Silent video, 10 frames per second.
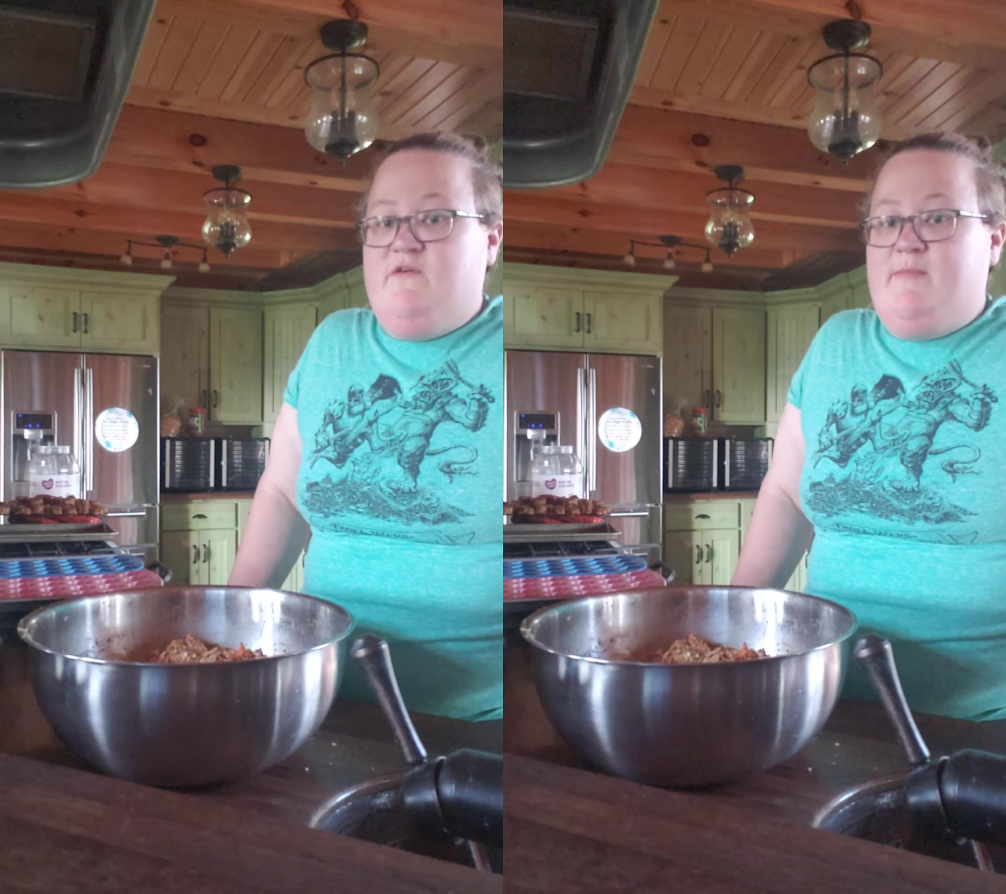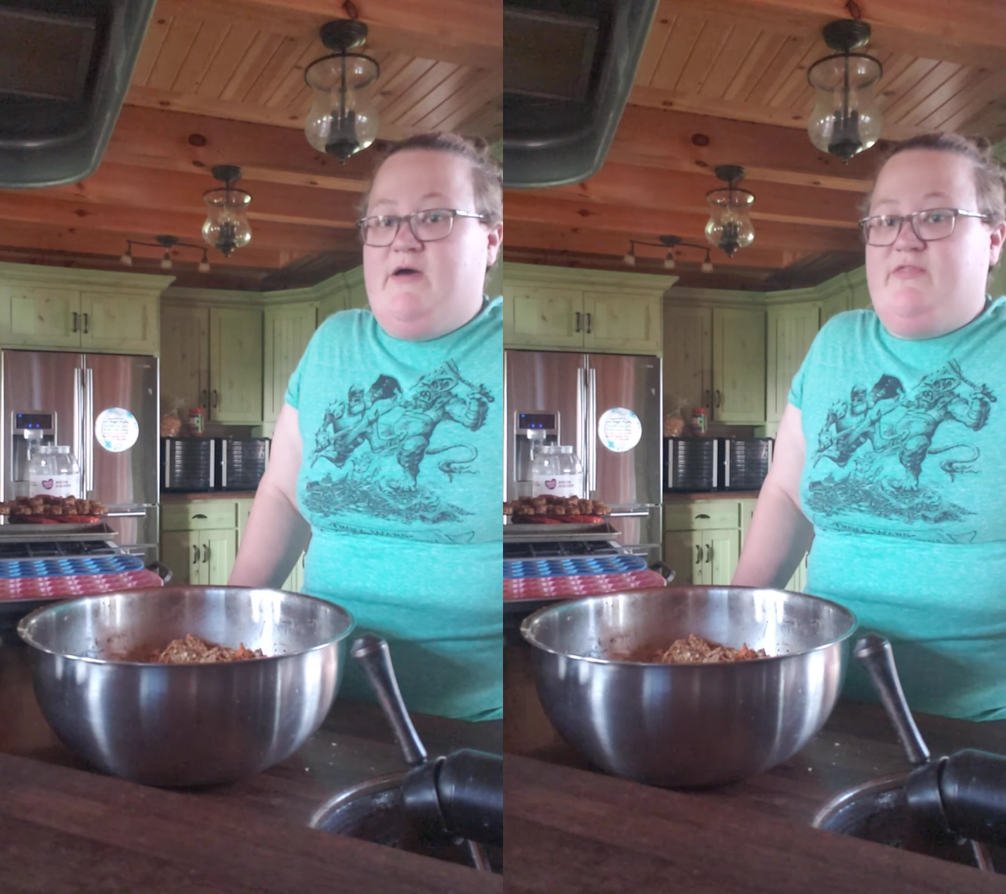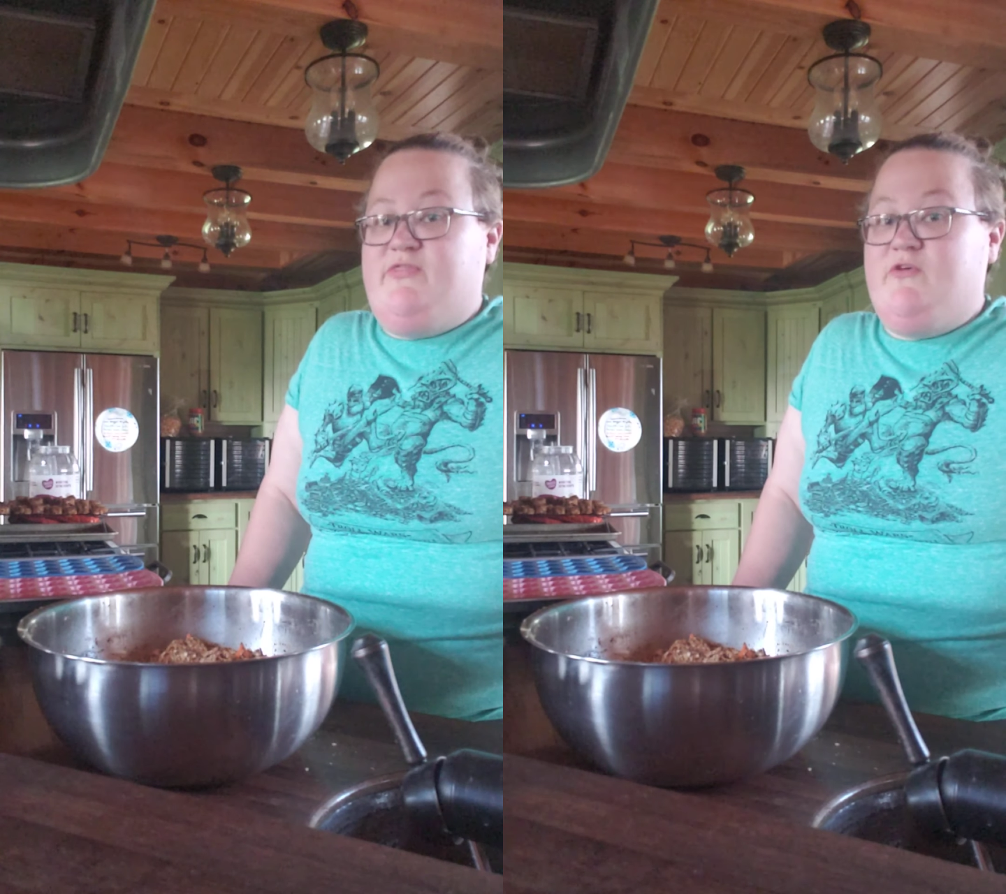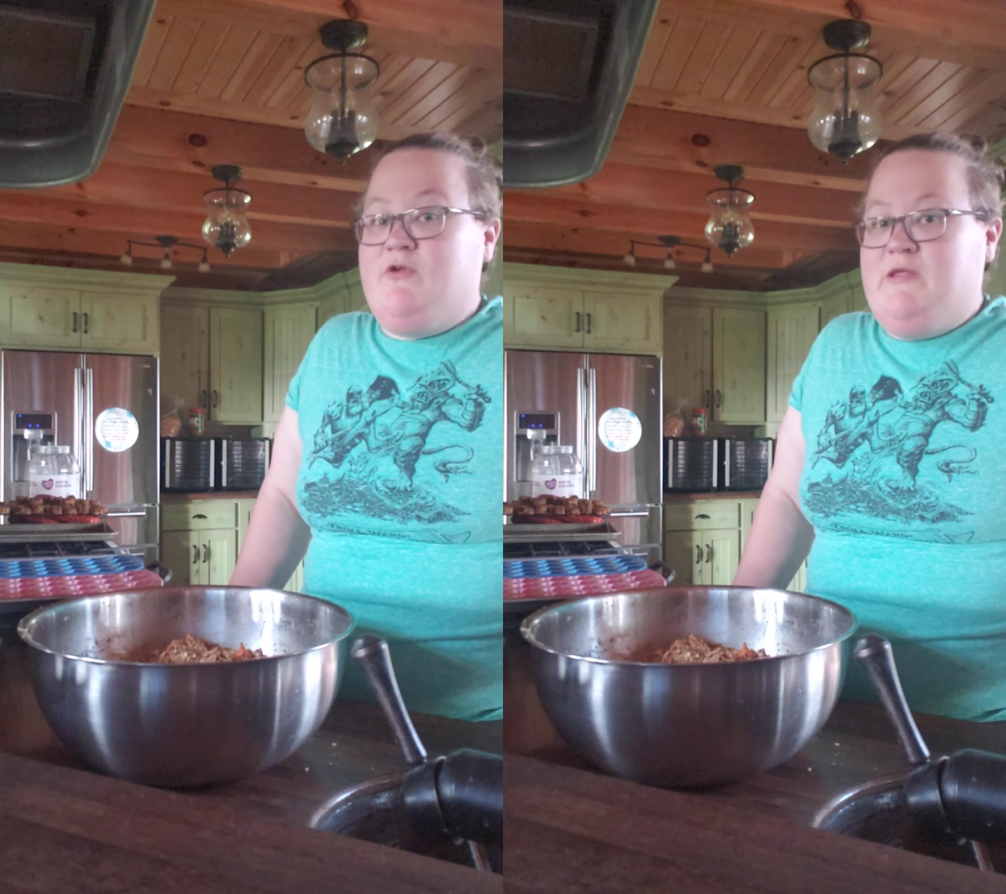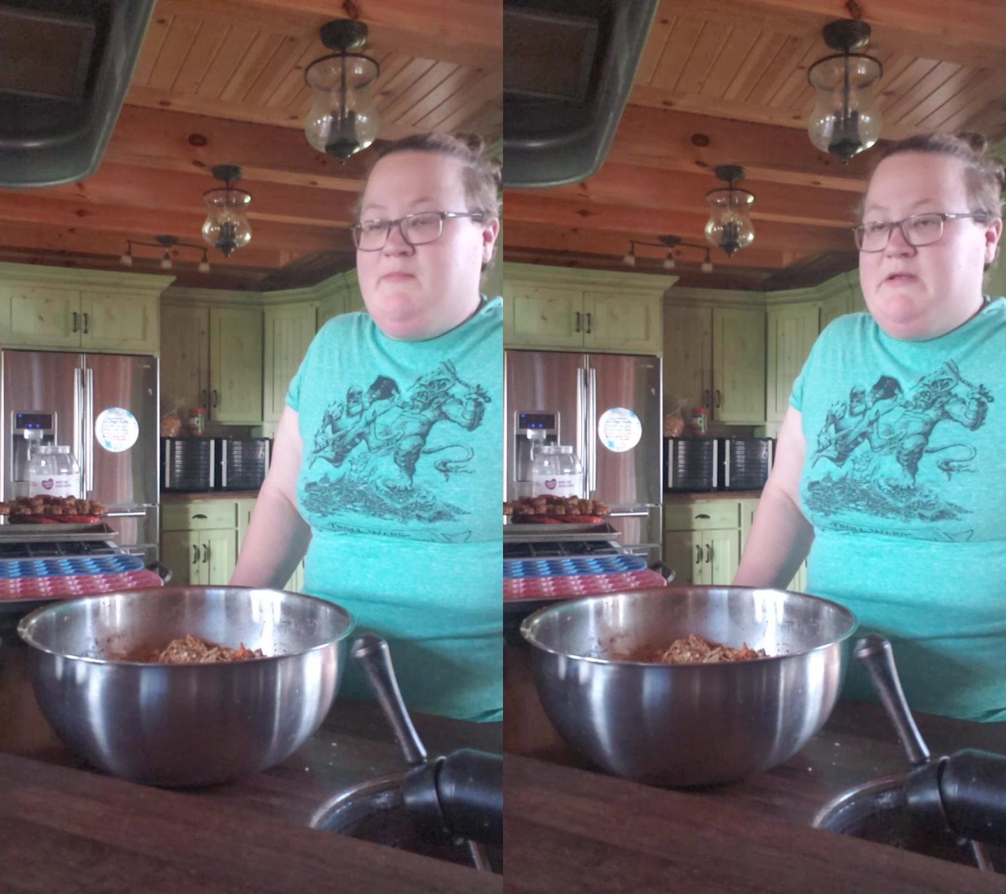for about
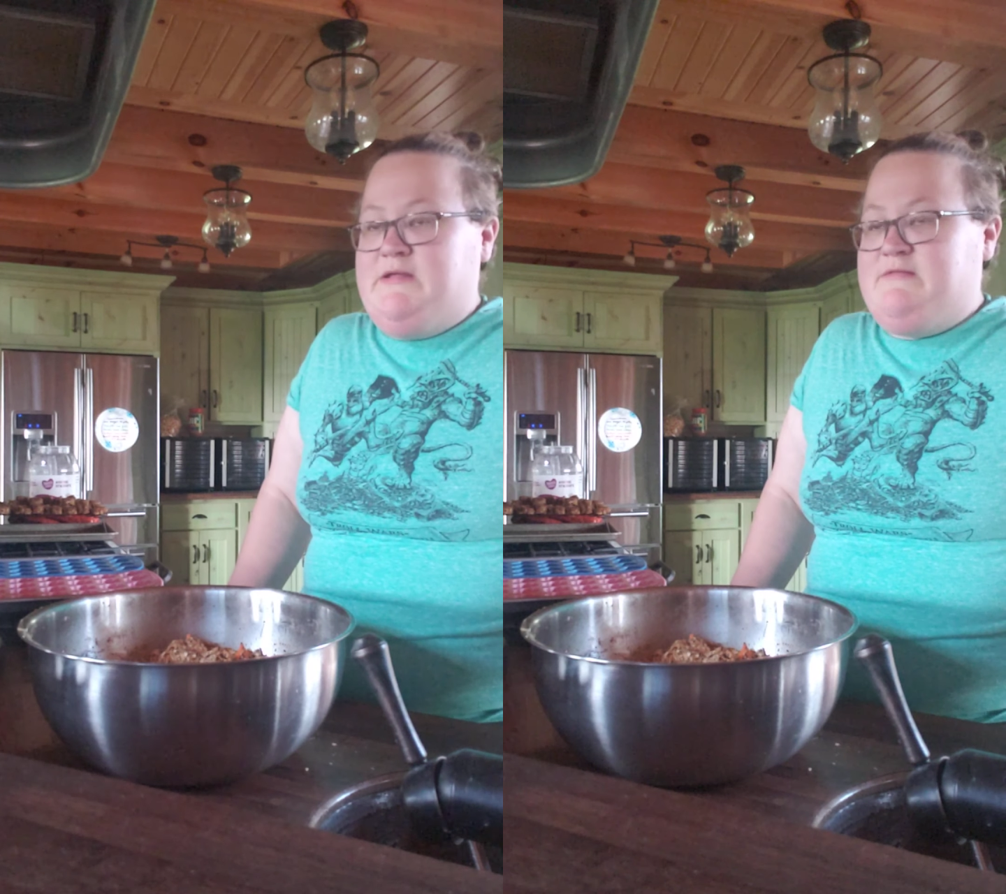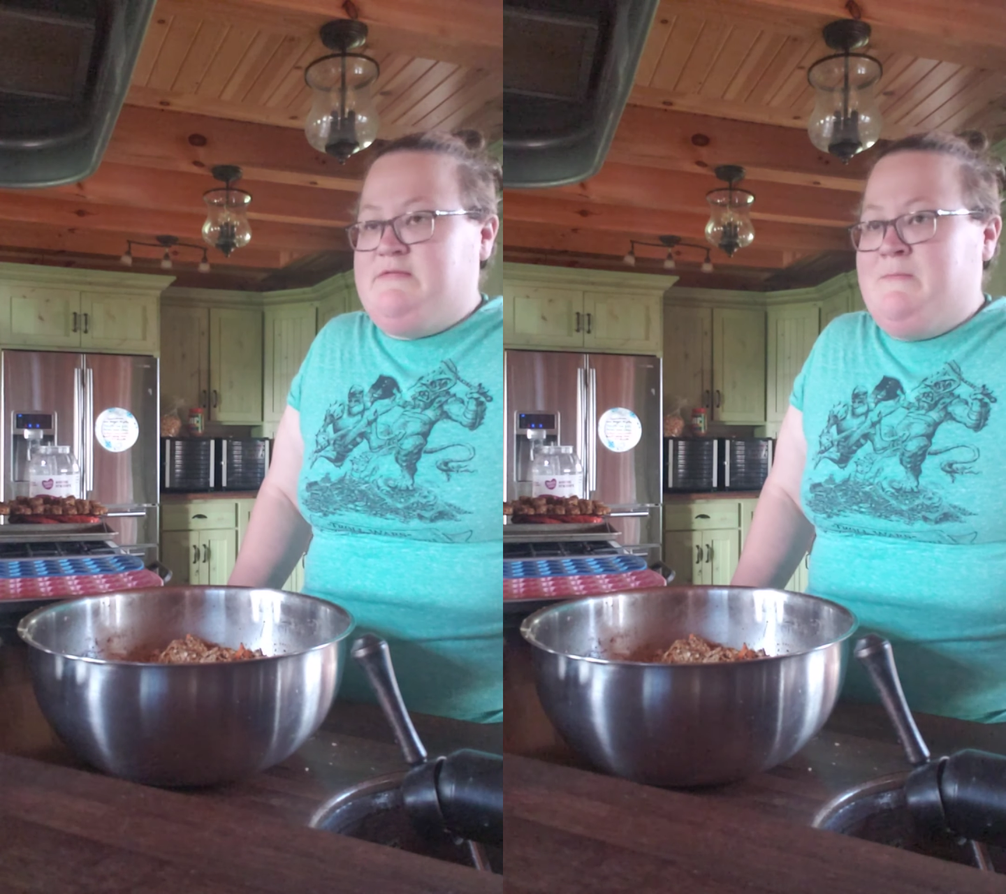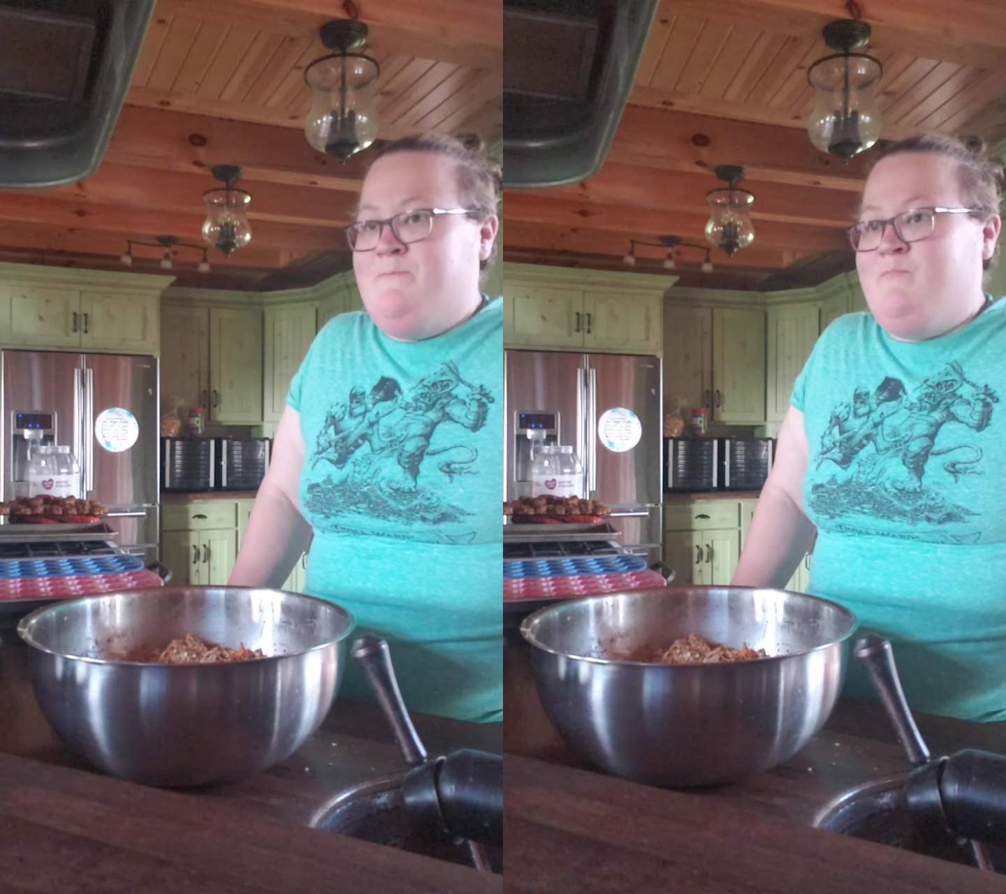30 minutes